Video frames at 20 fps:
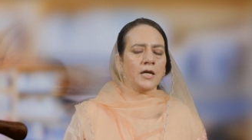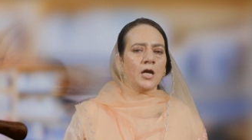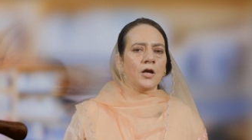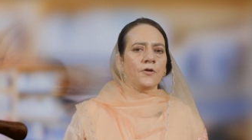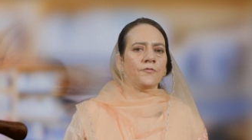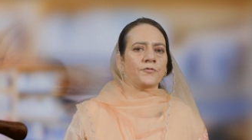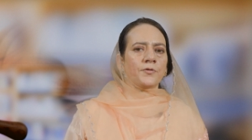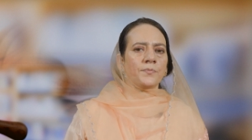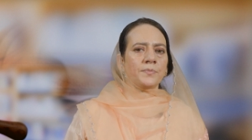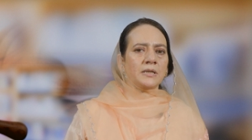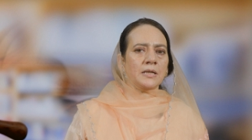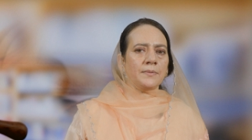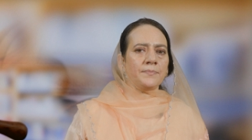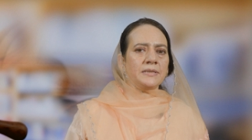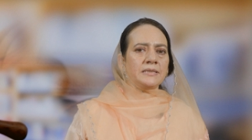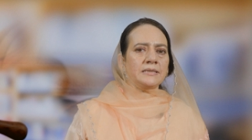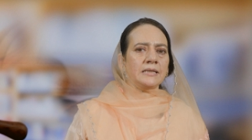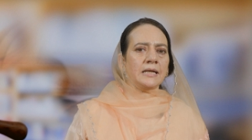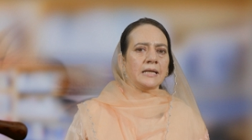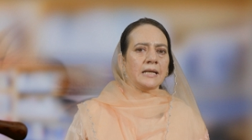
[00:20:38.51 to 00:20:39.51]
from
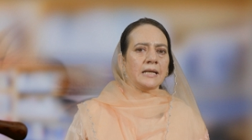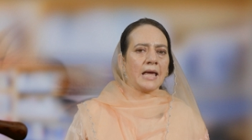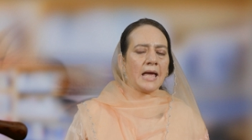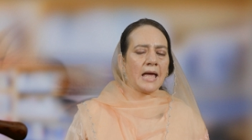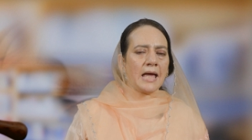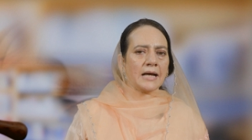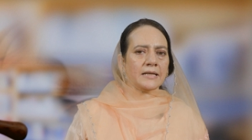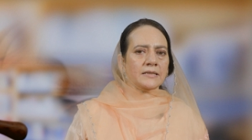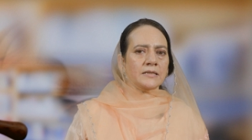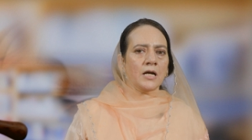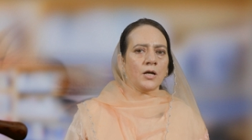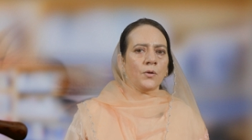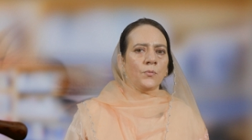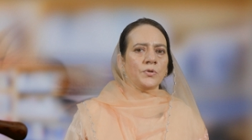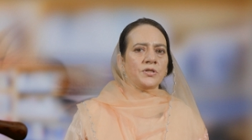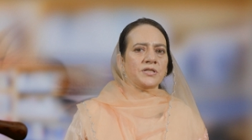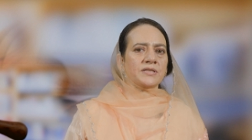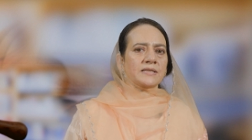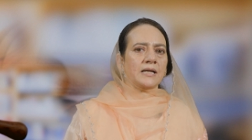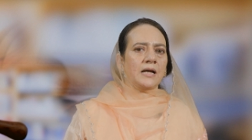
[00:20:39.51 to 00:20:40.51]
committing an act which
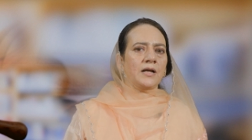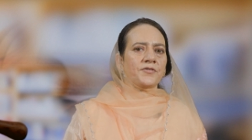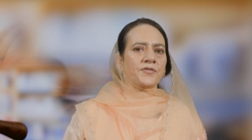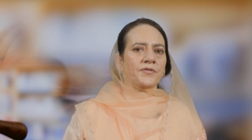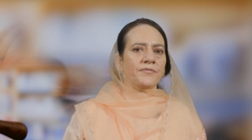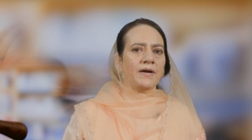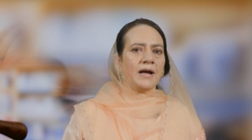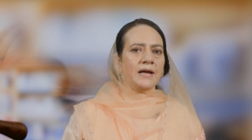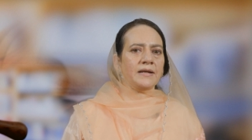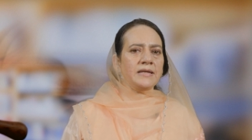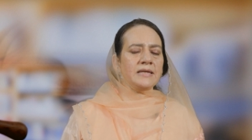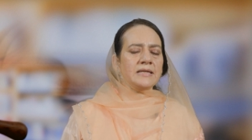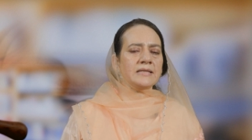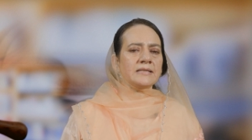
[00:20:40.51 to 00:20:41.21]
is ultra vires,